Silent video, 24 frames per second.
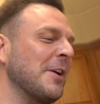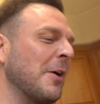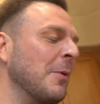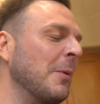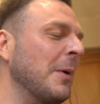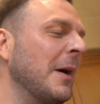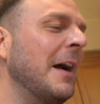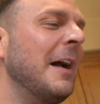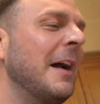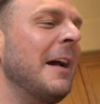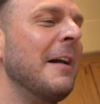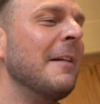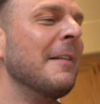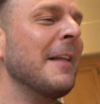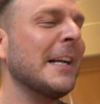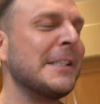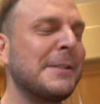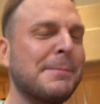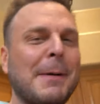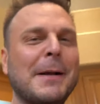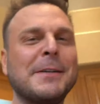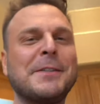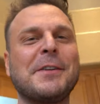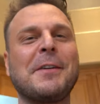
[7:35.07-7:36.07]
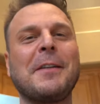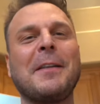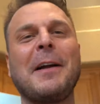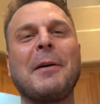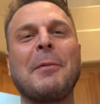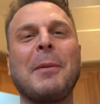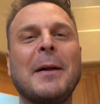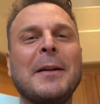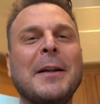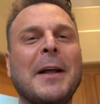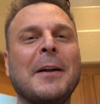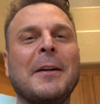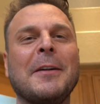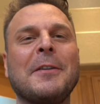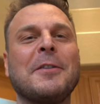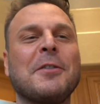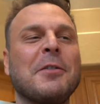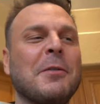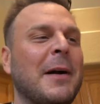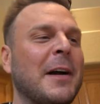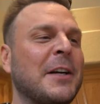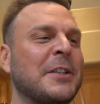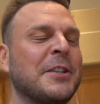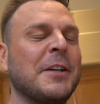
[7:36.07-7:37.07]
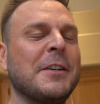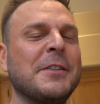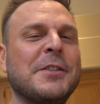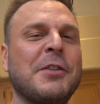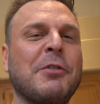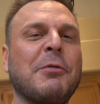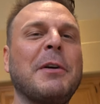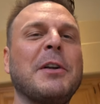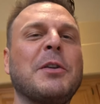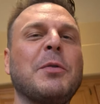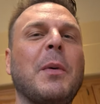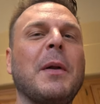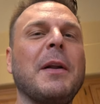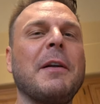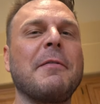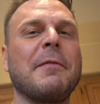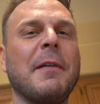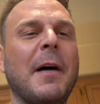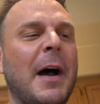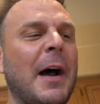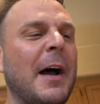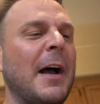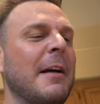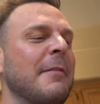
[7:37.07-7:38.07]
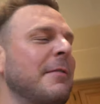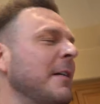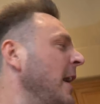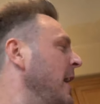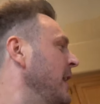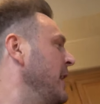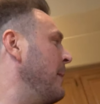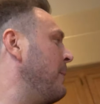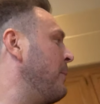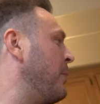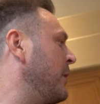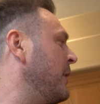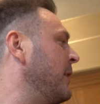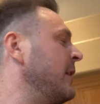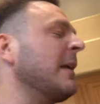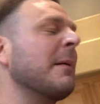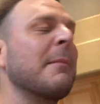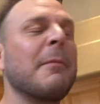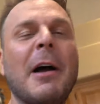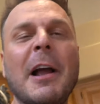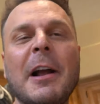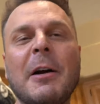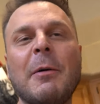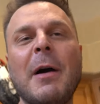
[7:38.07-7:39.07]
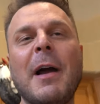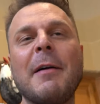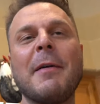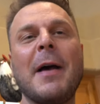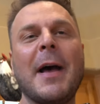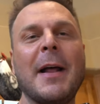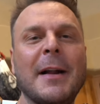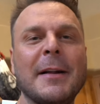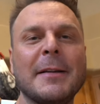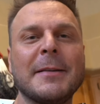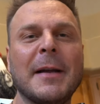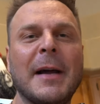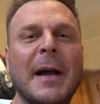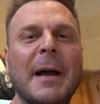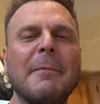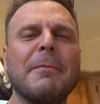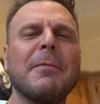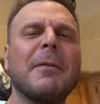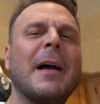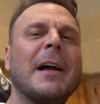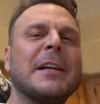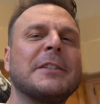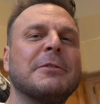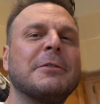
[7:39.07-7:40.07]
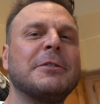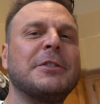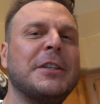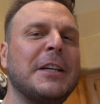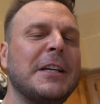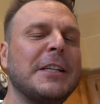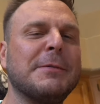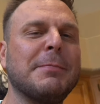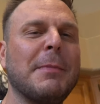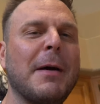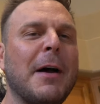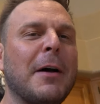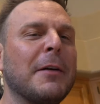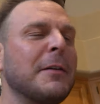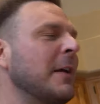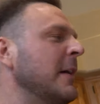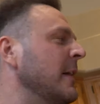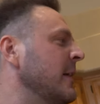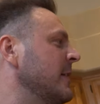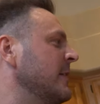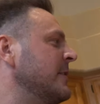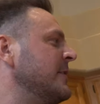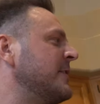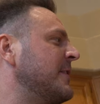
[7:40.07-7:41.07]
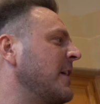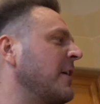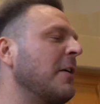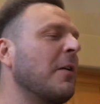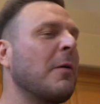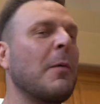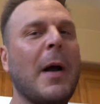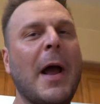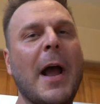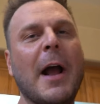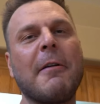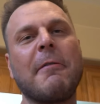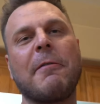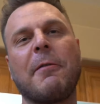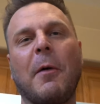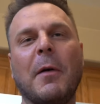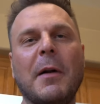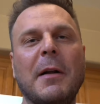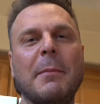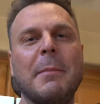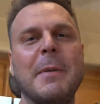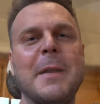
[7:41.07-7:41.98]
So that's basically a rundown of directions, 325. You put it in the microwave ahead of time for extra cheese melt, center rack, 40